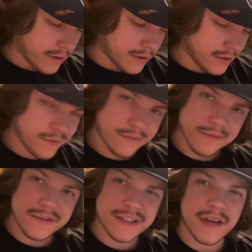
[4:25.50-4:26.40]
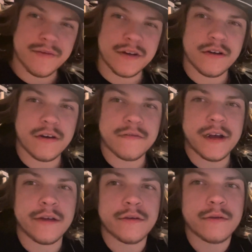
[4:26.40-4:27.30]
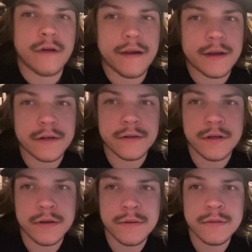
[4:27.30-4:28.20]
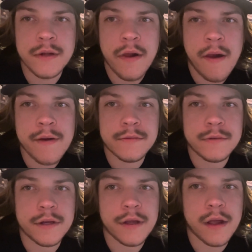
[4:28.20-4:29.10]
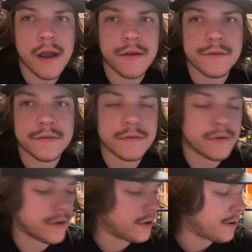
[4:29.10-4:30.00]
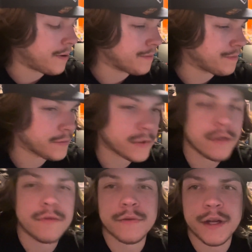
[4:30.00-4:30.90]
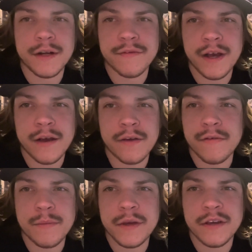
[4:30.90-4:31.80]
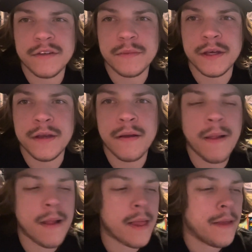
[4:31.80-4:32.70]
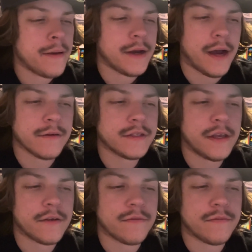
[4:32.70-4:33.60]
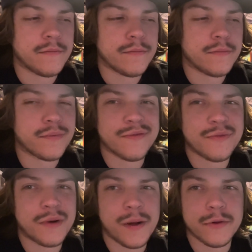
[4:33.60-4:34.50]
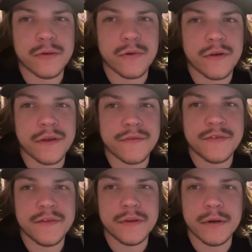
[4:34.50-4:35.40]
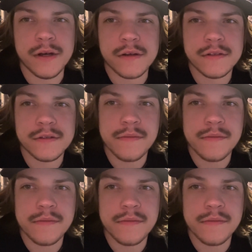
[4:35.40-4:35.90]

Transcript: a $70 value. I don't know what you guys... rate of value of a PSP. I was thinking it's probably only worth like $50,